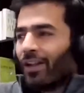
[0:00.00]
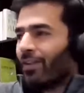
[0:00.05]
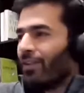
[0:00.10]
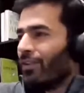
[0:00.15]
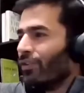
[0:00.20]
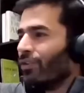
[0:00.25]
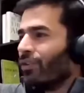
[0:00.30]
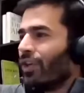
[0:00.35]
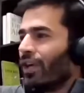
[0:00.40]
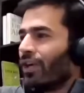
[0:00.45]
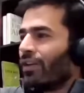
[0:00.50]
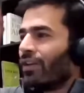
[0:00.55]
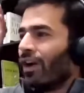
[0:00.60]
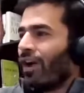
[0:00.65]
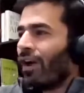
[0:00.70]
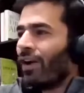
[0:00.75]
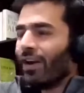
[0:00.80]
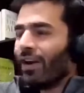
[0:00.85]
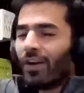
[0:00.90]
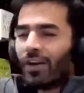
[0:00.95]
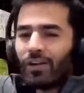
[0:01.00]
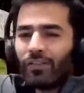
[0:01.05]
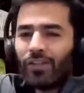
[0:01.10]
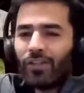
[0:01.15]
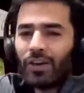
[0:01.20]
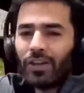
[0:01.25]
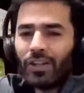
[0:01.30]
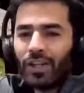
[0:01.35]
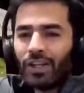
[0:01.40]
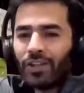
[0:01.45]
You did 100
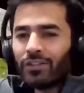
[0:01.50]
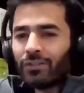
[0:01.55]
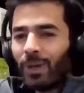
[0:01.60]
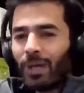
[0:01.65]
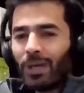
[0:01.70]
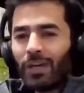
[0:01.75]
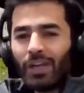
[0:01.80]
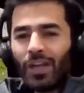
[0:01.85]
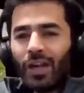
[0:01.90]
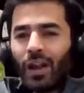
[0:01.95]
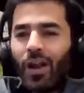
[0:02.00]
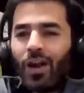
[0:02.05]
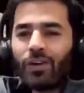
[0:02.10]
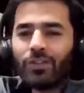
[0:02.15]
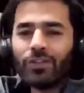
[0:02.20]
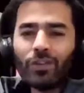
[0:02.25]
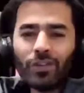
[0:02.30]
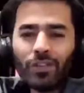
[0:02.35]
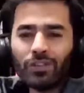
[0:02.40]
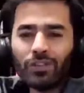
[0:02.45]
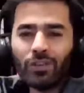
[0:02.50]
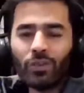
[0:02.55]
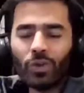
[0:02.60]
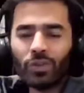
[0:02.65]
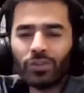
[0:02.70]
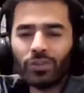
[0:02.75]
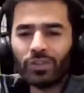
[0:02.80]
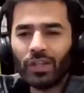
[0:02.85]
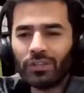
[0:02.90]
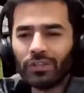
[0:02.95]
different things, spent 10 hours on each of
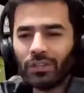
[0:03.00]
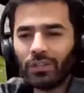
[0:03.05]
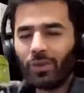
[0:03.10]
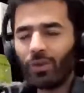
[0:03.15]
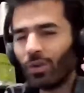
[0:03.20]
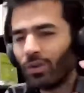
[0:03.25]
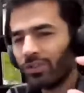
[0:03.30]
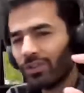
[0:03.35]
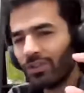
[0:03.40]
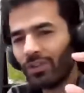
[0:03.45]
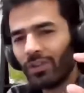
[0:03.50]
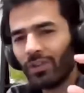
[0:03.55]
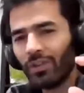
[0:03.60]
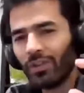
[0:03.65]
those things, and the coach